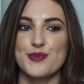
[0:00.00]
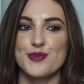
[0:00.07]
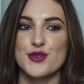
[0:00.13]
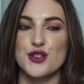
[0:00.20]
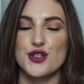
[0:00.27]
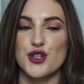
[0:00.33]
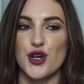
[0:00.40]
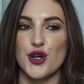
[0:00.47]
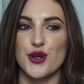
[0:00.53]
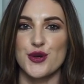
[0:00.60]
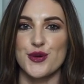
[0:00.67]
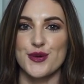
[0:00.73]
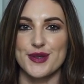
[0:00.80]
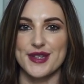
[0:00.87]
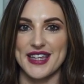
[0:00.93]

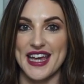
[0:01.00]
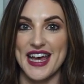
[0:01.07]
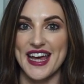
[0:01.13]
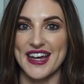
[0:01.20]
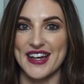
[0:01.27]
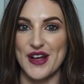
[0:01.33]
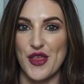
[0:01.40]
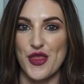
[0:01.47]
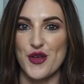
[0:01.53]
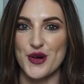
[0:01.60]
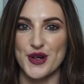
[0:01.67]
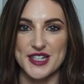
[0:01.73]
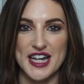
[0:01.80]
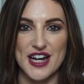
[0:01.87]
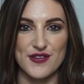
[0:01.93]
So, yeah, I thought
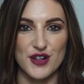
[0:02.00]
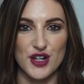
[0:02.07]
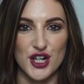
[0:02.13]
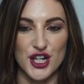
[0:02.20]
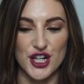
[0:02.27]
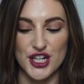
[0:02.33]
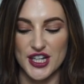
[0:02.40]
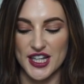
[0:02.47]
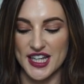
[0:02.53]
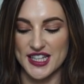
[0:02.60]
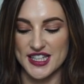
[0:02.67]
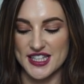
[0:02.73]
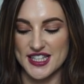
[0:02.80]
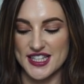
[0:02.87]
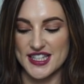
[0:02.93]
I'd have a look
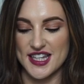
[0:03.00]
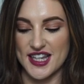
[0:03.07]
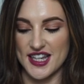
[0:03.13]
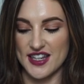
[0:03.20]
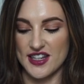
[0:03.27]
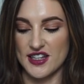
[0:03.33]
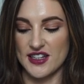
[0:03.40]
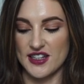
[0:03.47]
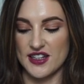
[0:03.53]
and see